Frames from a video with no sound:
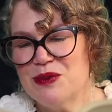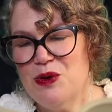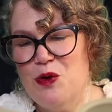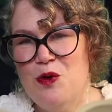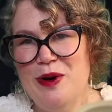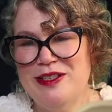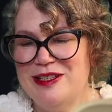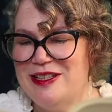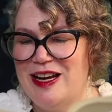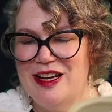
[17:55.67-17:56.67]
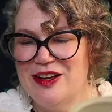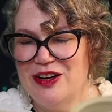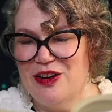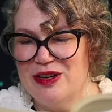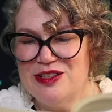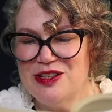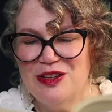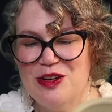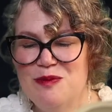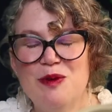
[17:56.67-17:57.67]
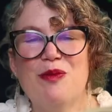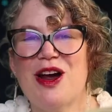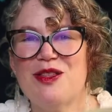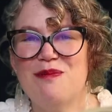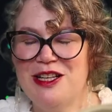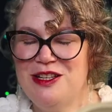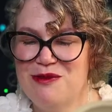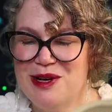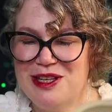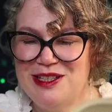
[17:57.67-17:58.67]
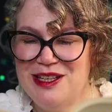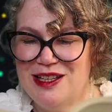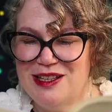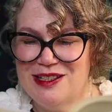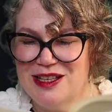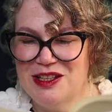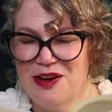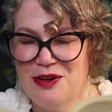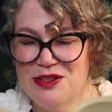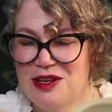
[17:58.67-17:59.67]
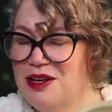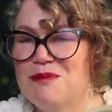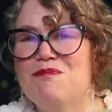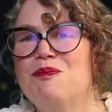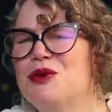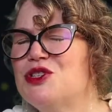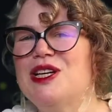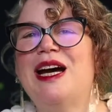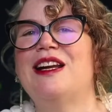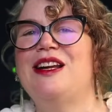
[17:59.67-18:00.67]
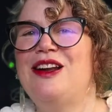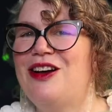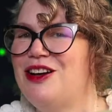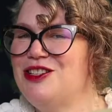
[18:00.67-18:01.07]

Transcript: "Always a delicate creature whom a breath might have withered," said the ghost, "but she had a large